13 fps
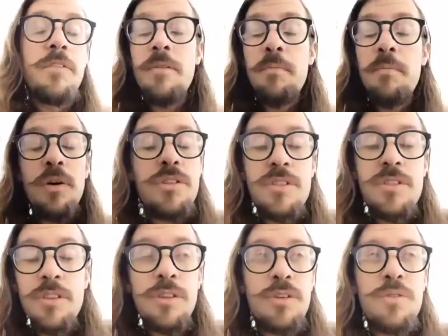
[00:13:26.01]
most
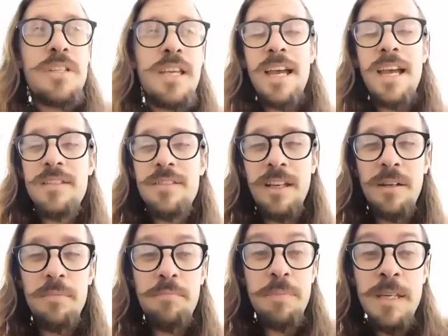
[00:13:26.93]

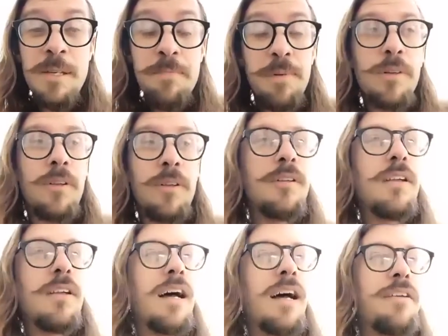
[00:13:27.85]
enthusiastic people
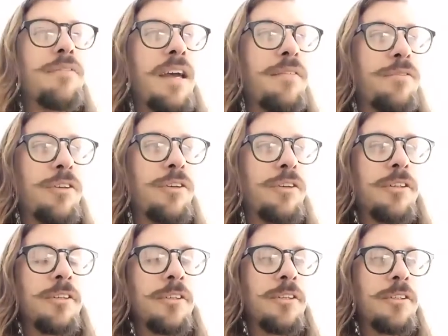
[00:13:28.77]
I've ever
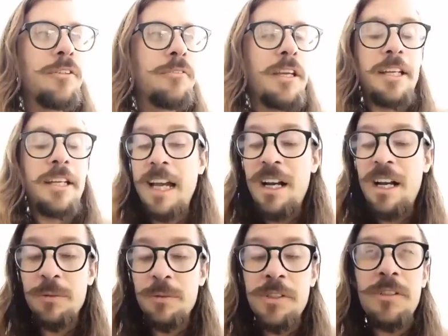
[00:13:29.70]

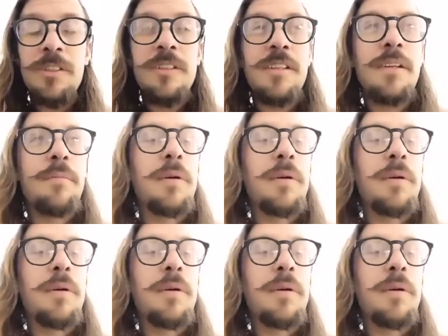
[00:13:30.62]
encountered in my